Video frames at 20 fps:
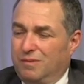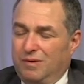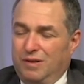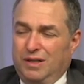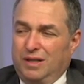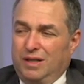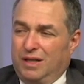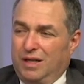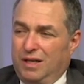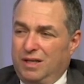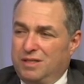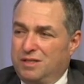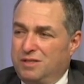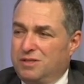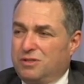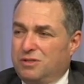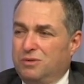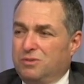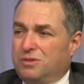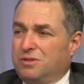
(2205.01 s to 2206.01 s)
engage in
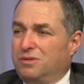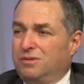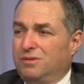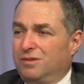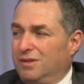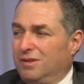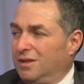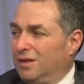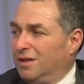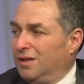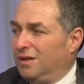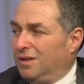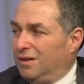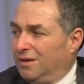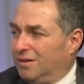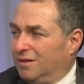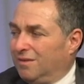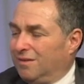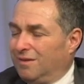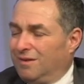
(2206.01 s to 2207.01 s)
social
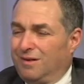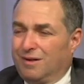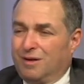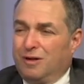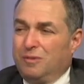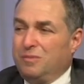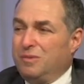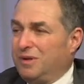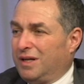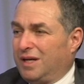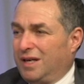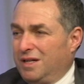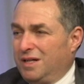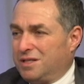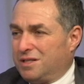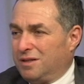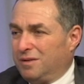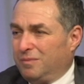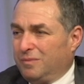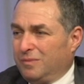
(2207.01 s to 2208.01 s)

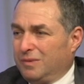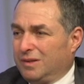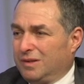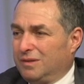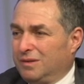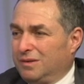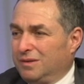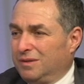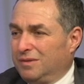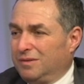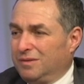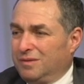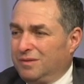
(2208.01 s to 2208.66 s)
communication with all the